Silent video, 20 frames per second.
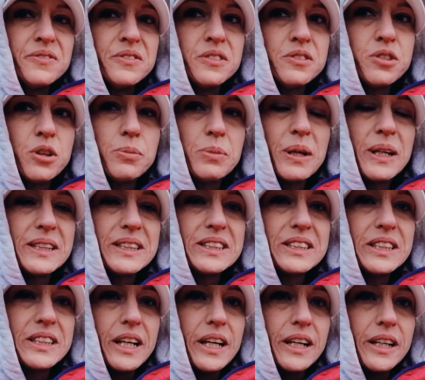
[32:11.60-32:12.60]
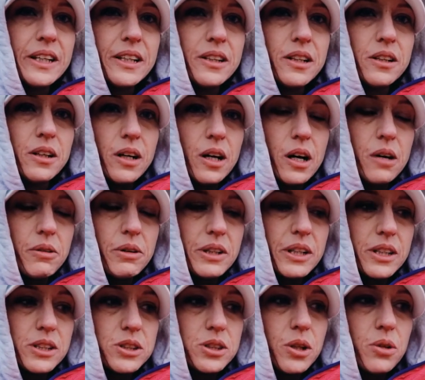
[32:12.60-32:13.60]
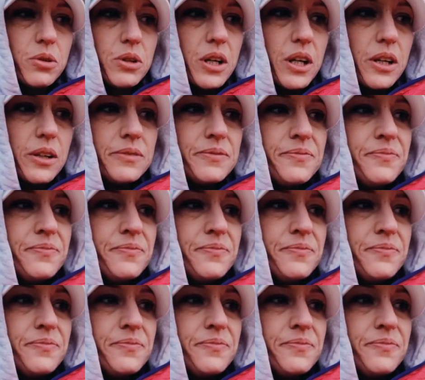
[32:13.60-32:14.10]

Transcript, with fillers: from yesterday. How I get soaky.